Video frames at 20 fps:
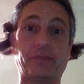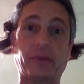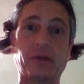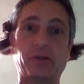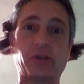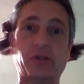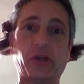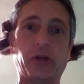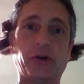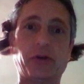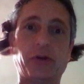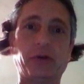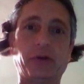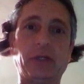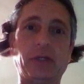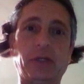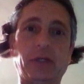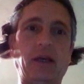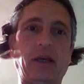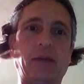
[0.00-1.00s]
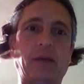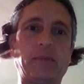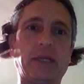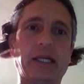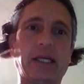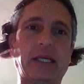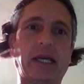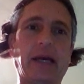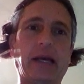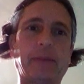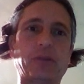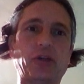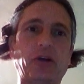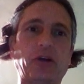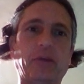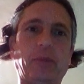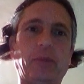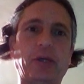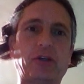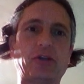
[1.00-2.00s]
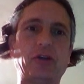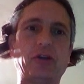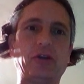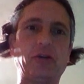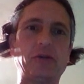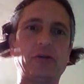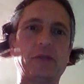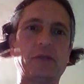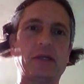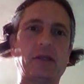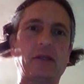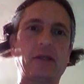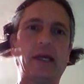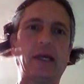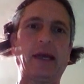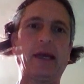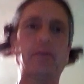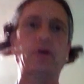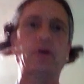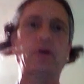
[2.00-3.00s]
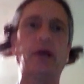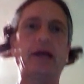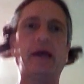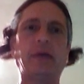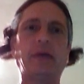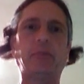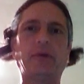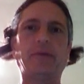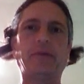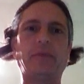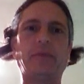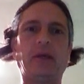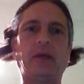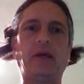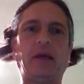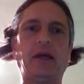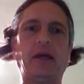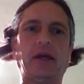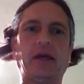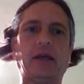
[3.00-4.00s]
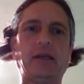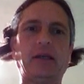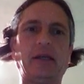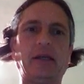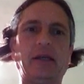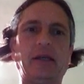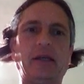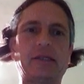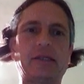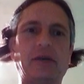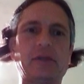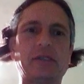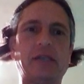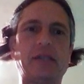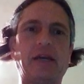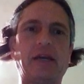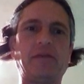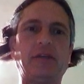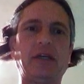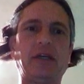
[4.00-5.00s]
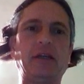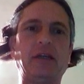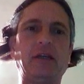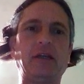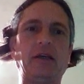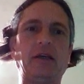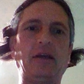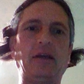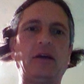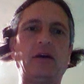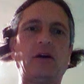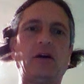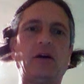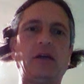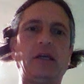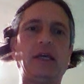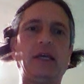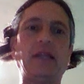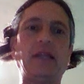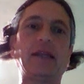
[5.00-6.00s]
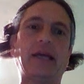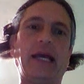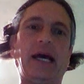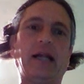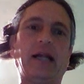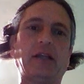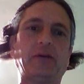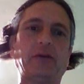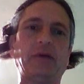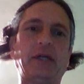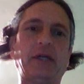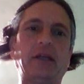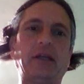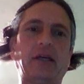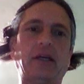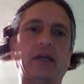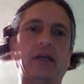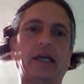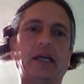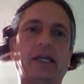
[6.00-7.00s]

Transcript: So I'm going to capture a picture using the Camera app, and it's now saved it in the gallery, and I